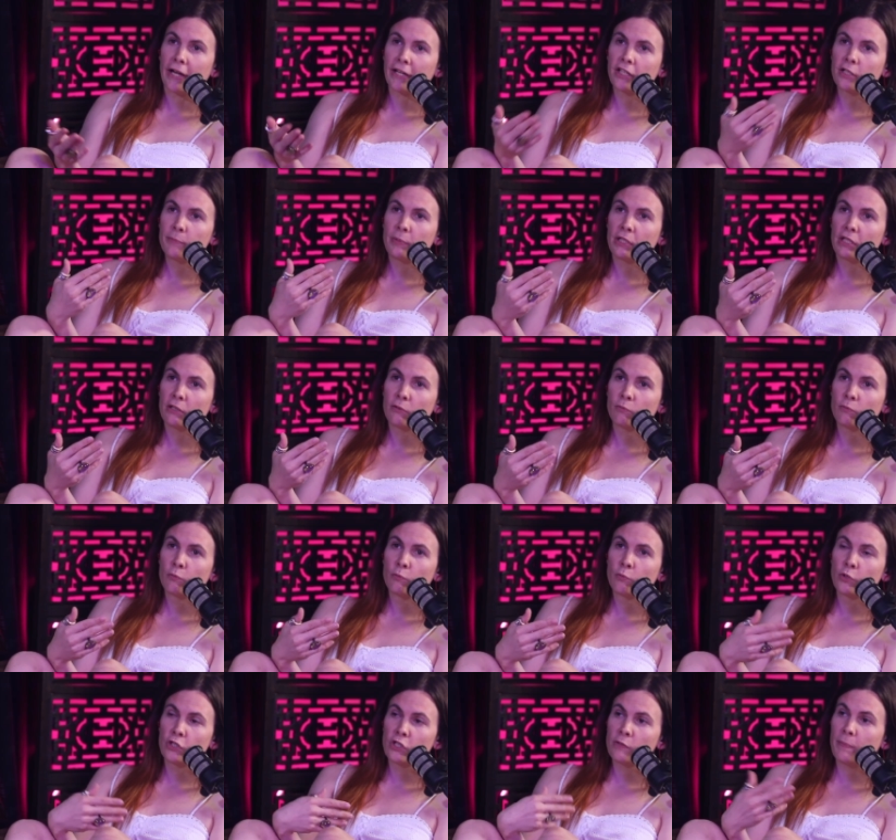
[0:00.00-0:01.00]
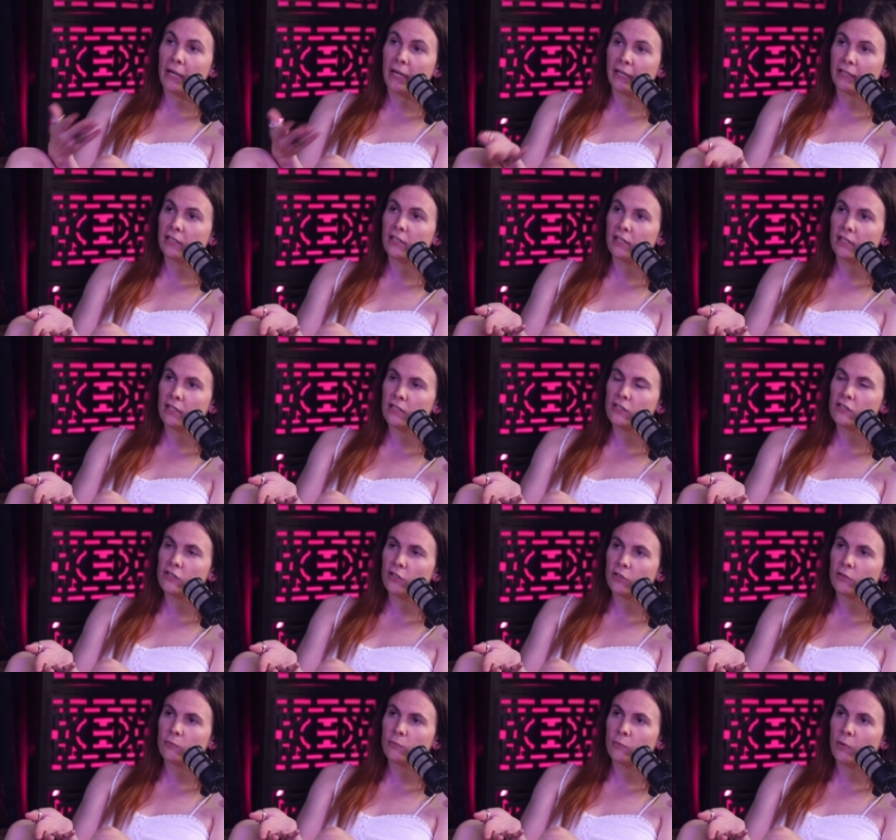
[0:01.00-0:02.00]
to be respected in a
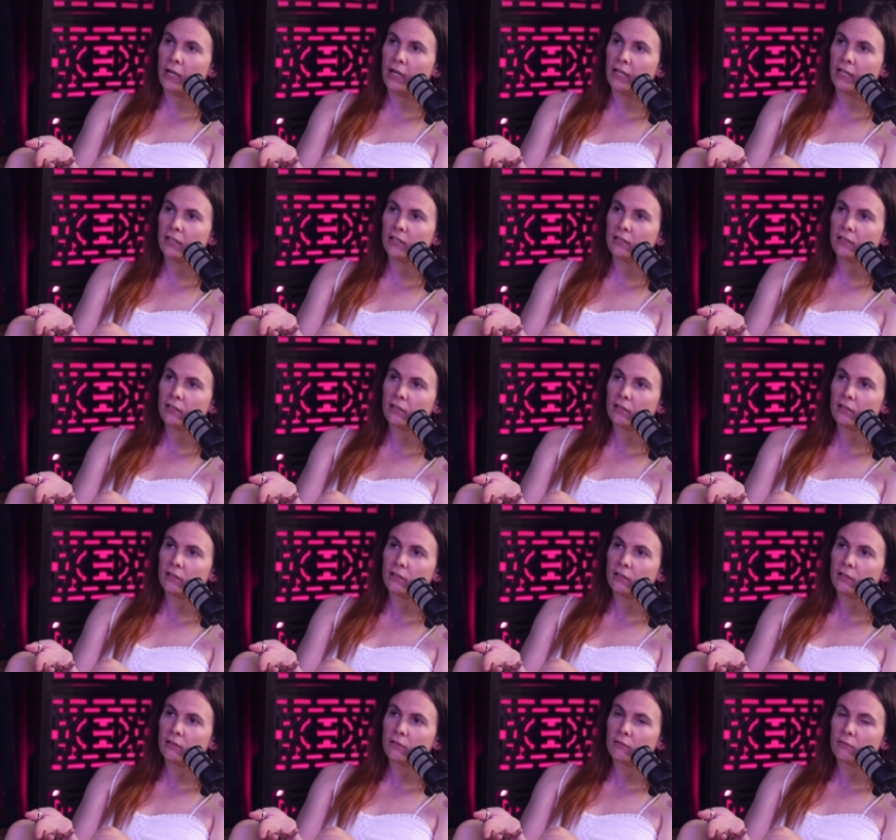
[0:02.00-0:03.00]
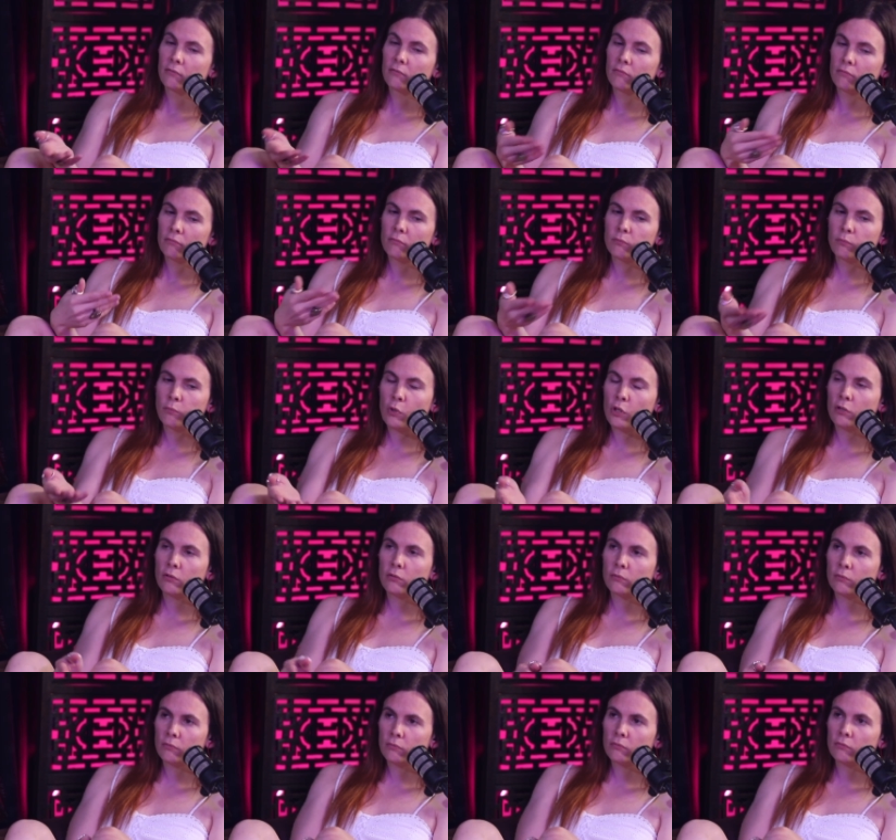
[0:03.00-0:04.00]
certain way. No.
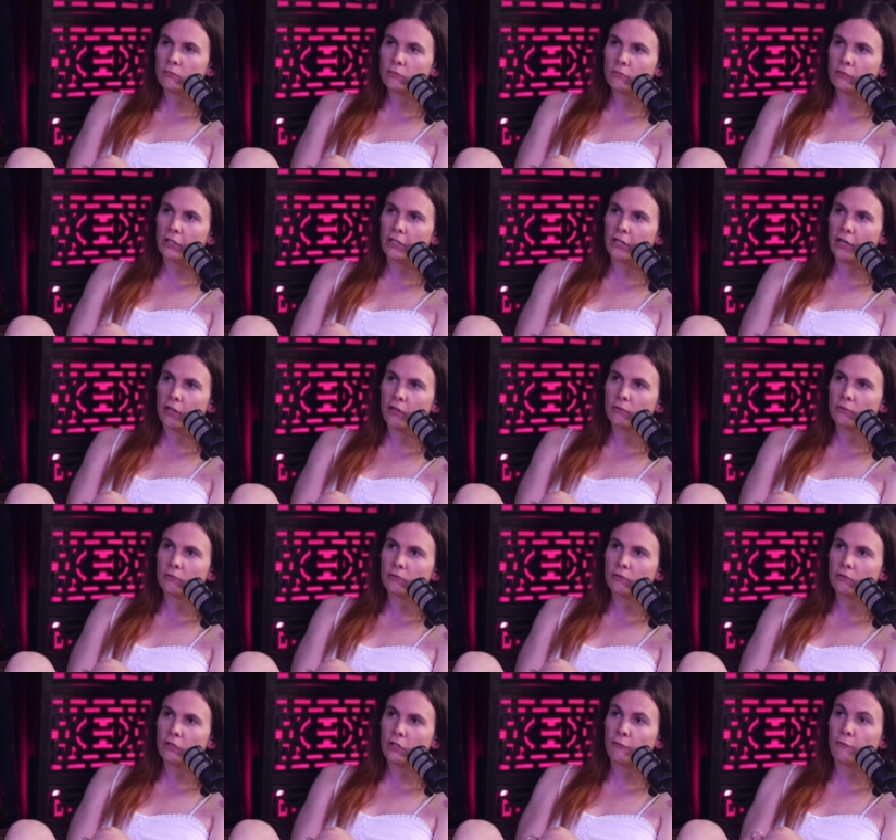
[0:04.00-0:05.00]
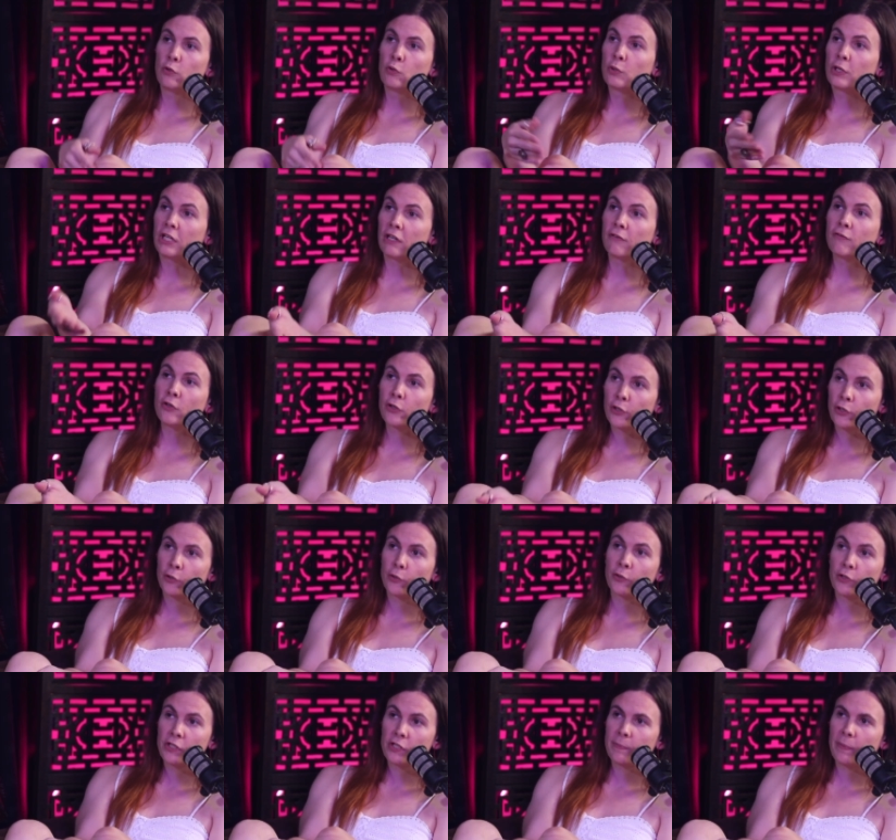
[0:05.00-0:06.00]
Well, you know, if you yeah. give a little
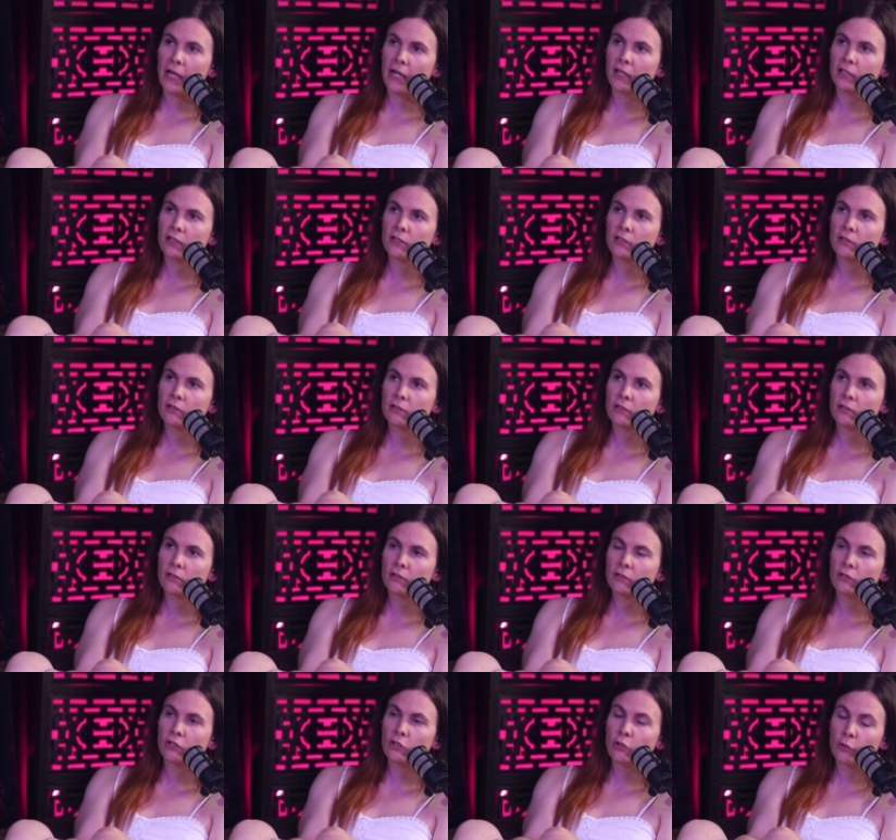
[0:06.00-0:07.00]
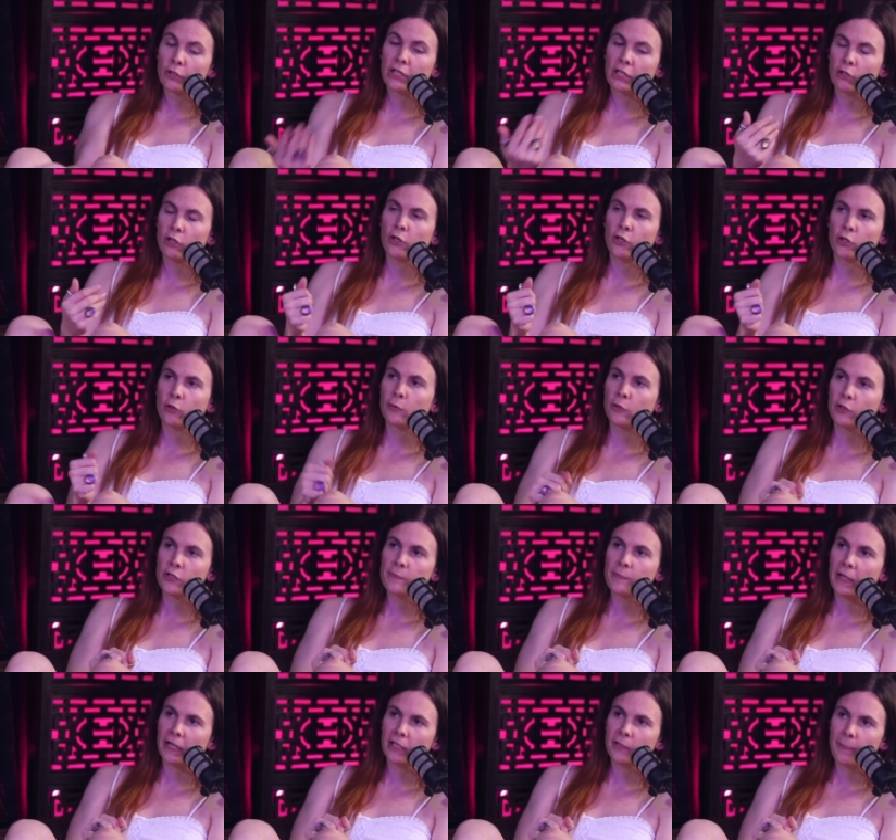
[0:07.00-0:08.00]
respect, you'll get a little
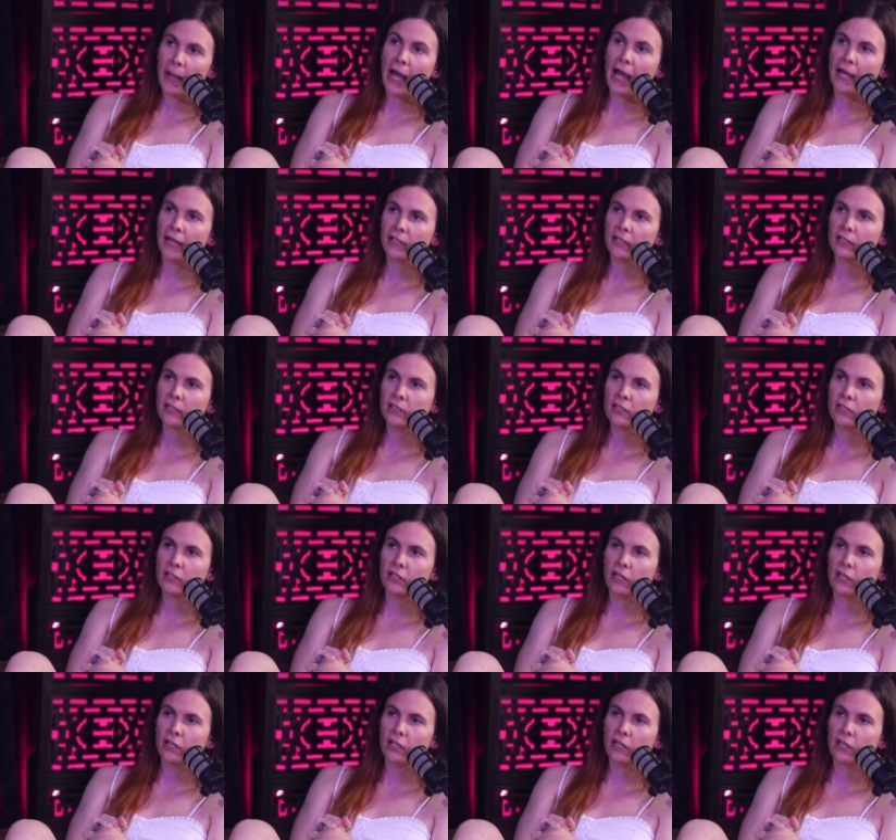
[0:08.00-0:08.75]
respect back. Yeah. If you're you